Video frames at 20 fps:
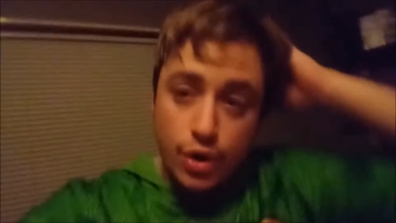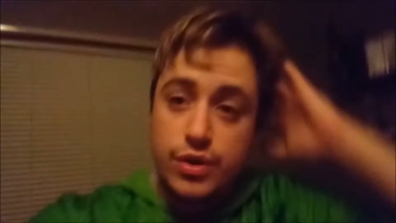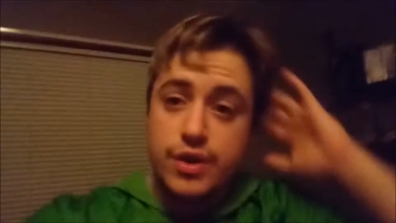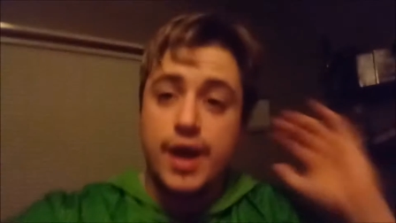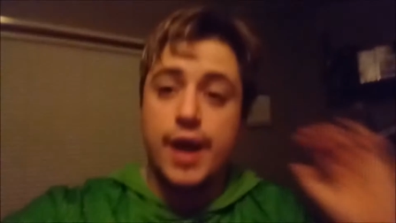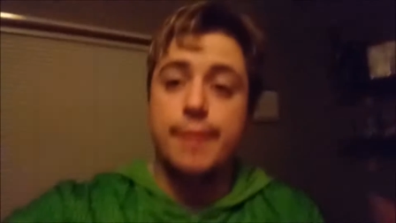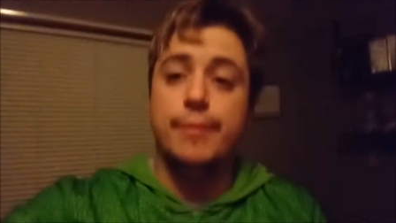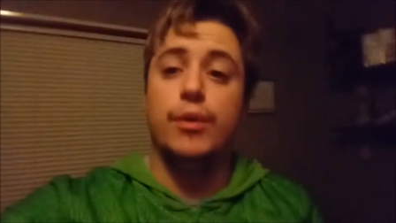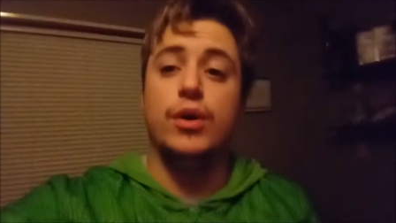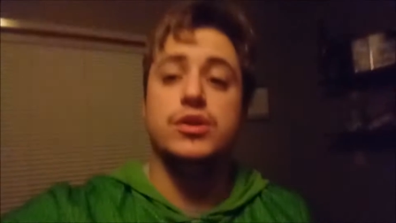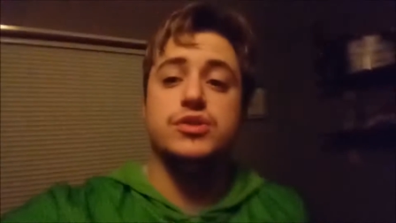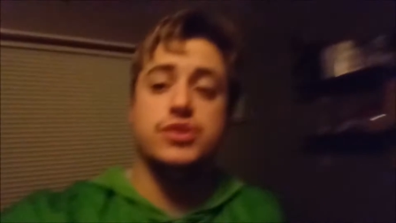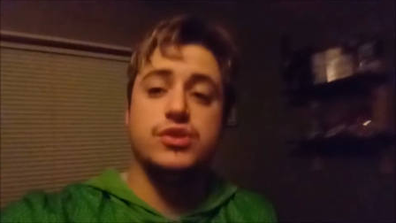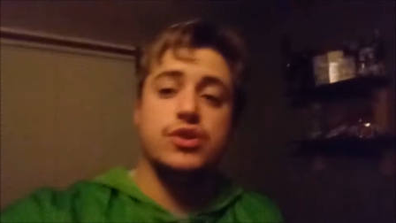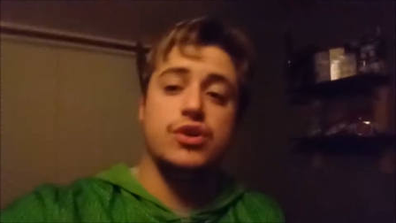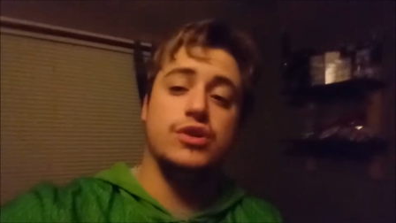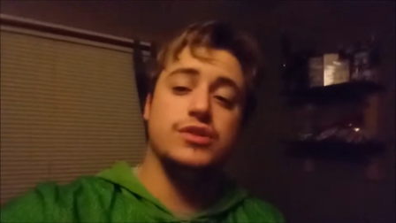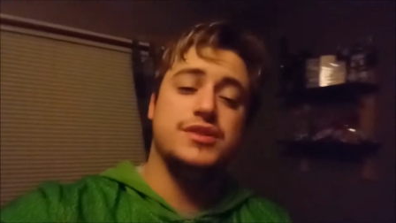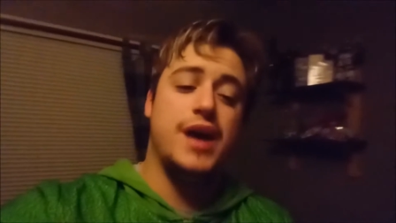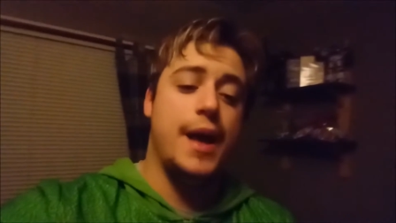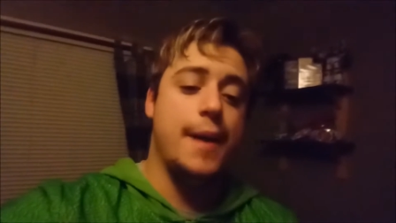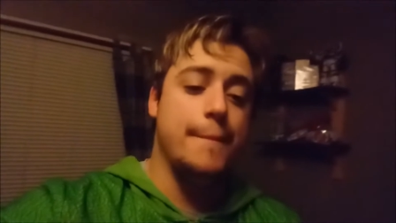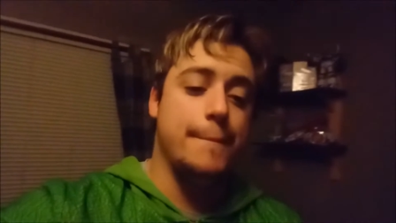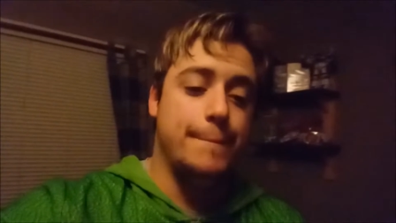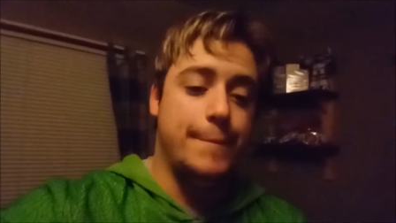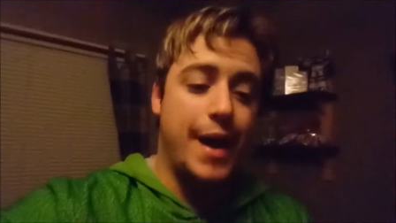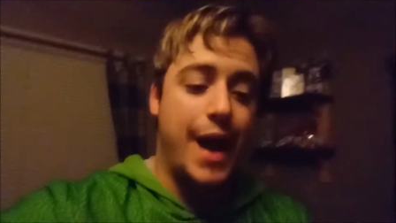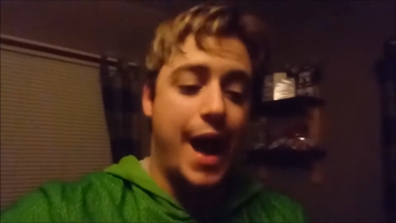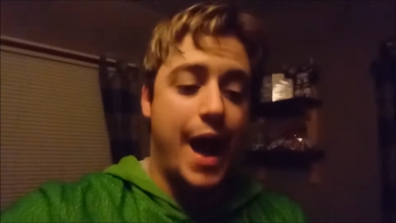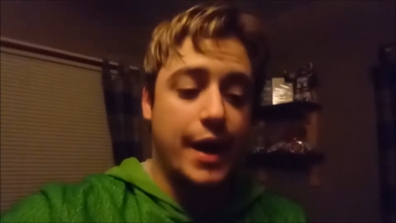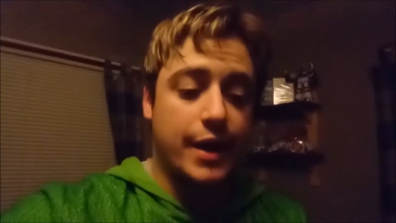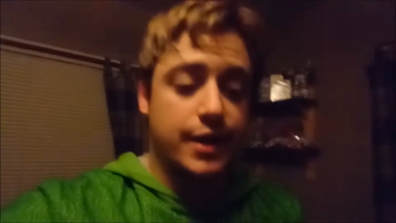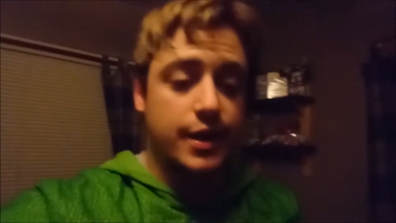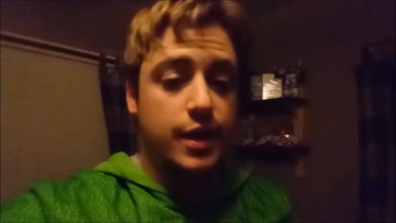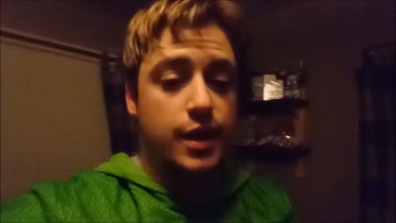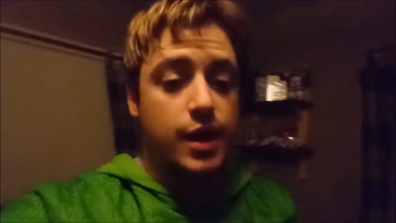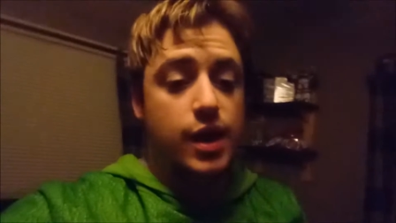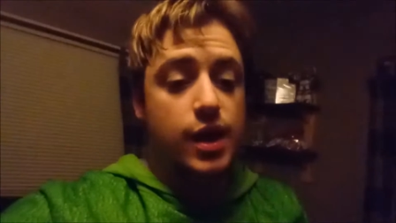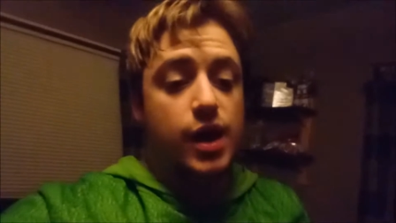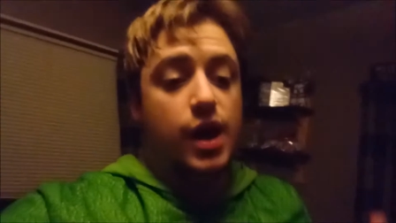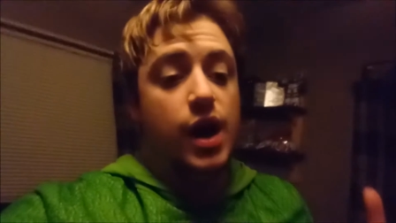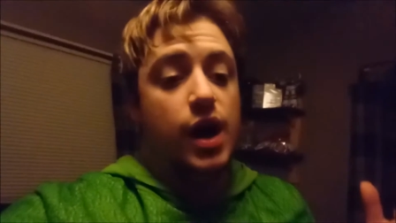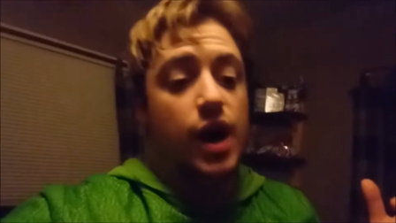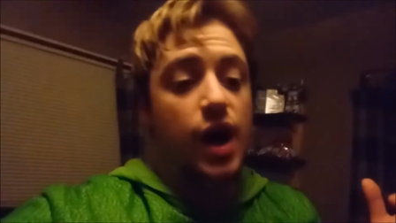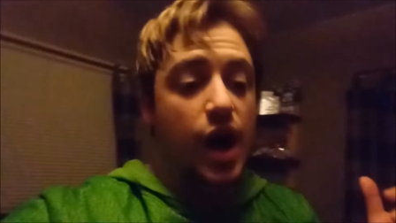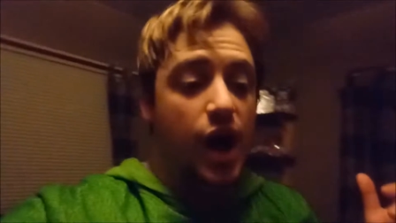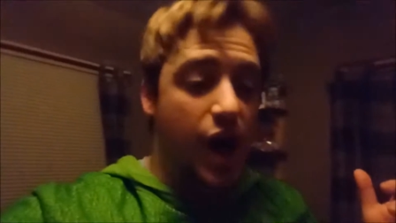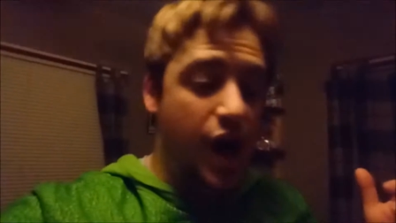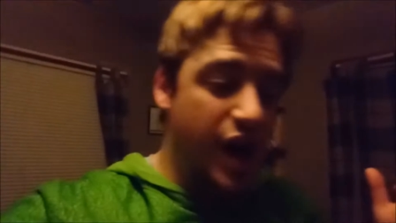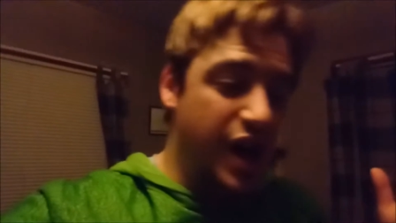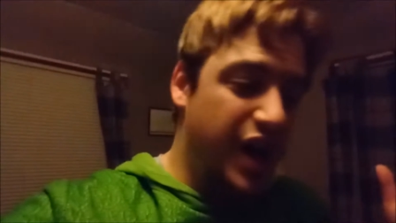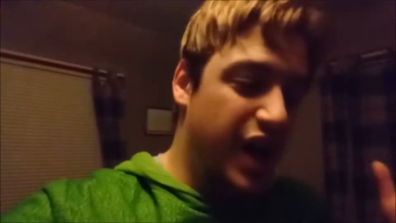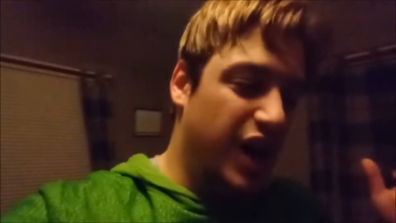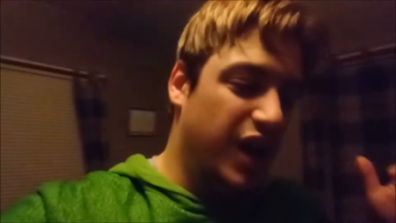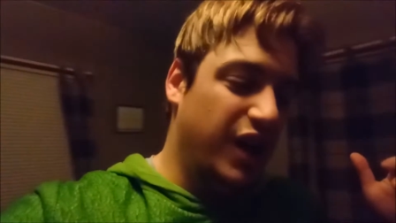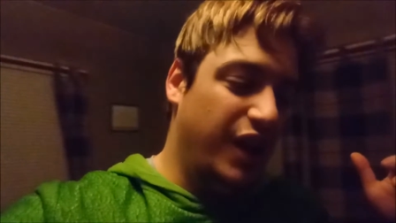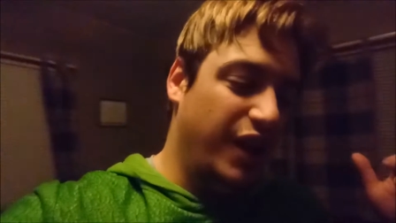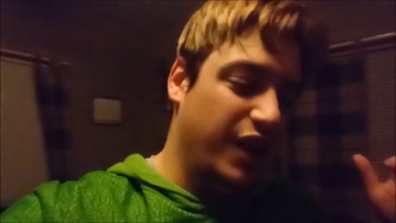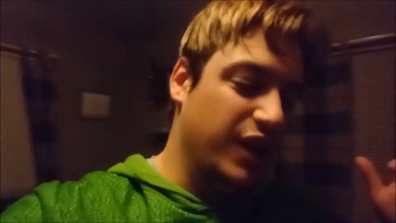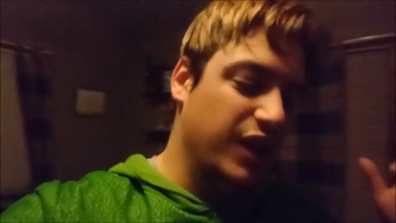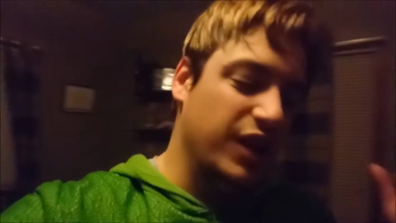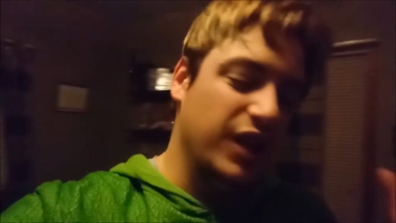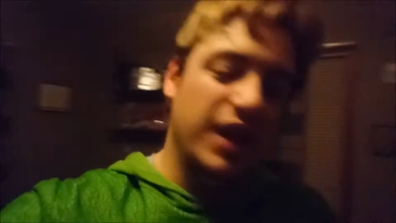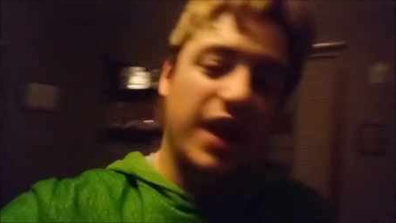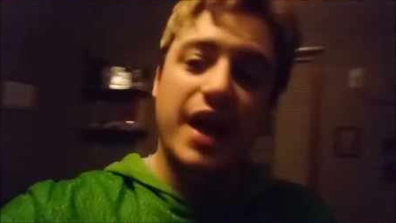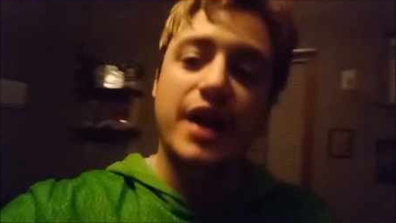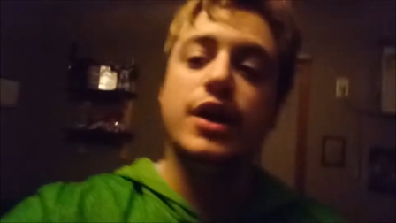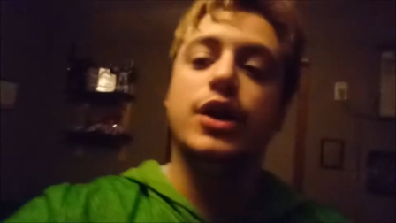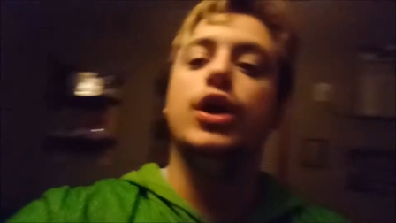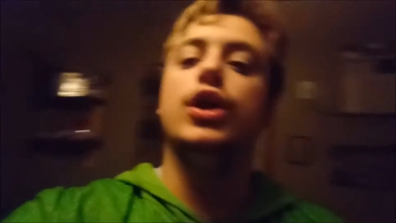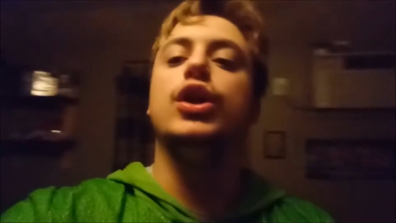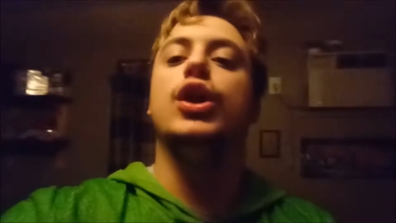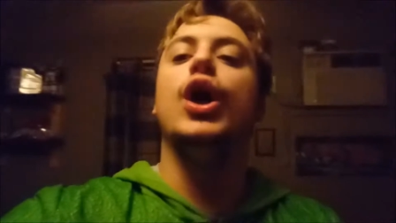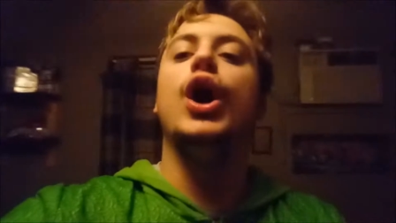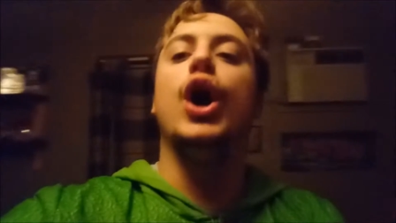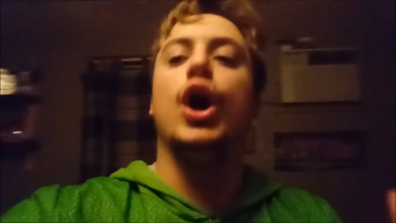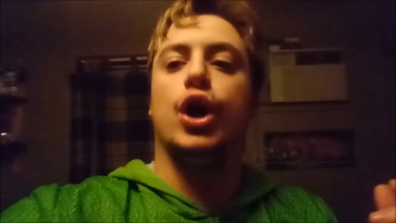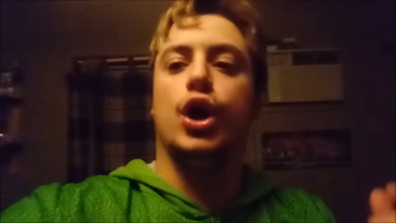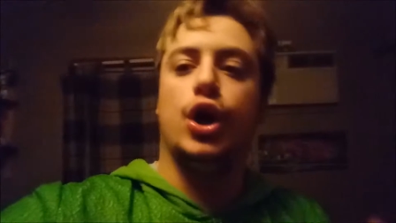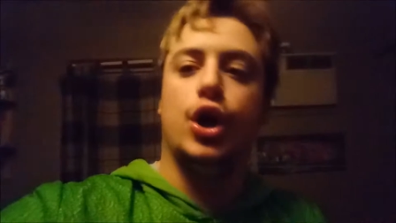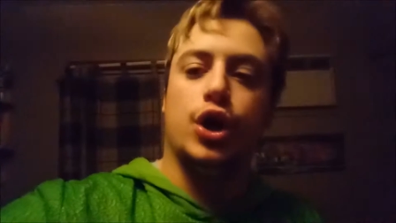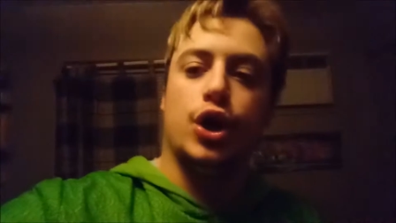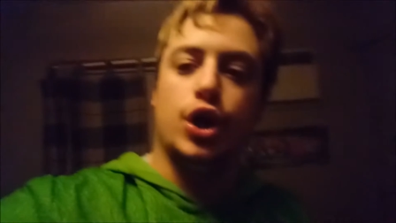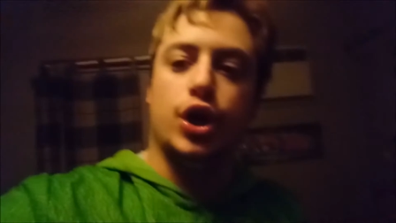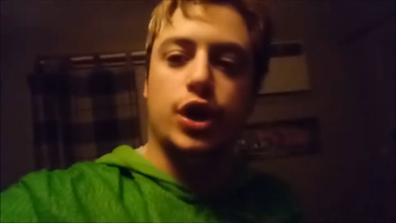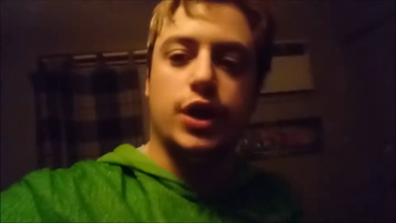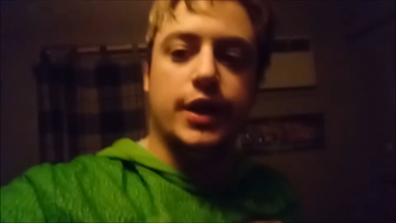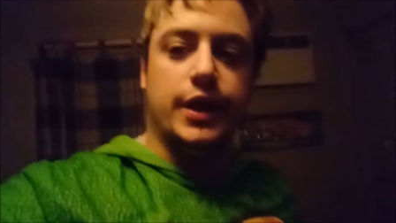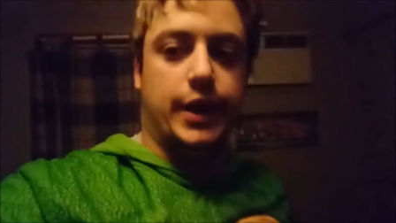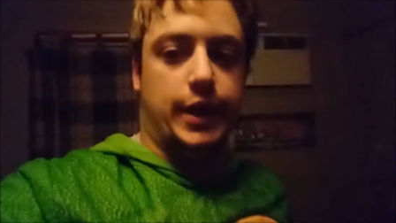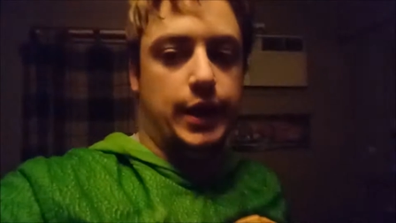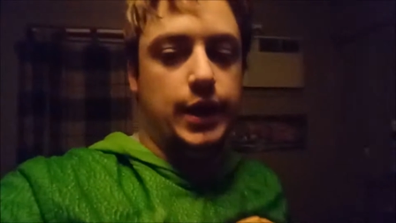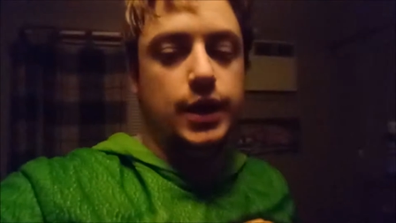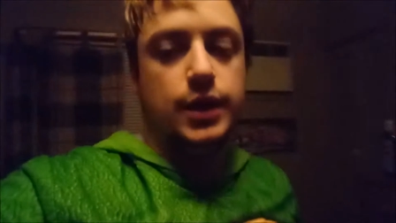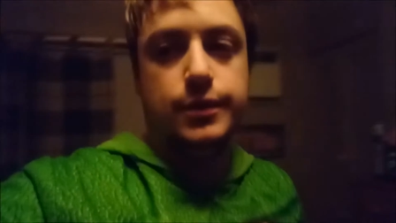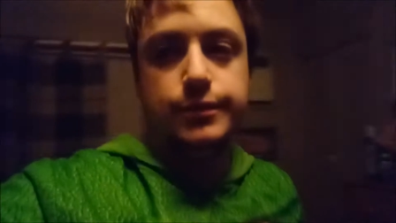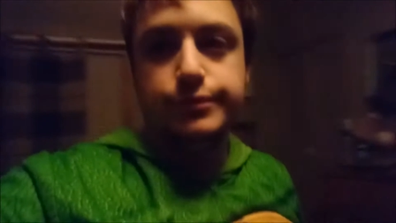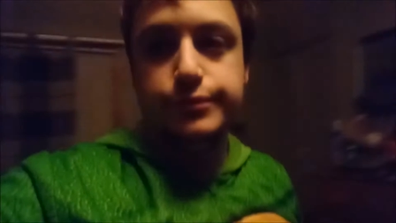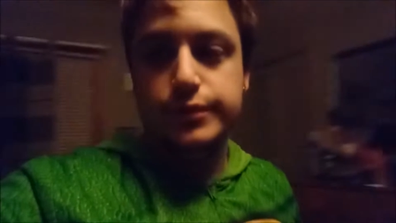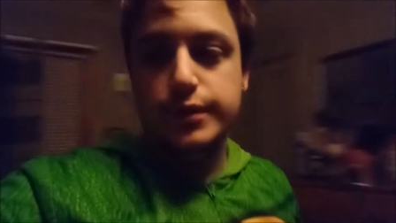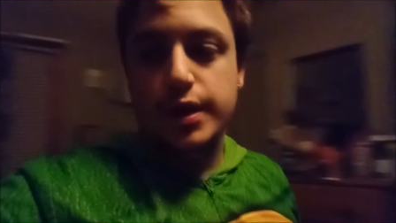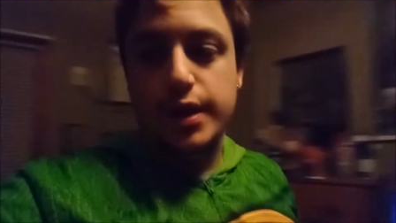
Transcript: okay, boys and girls, I am back. A, a little early.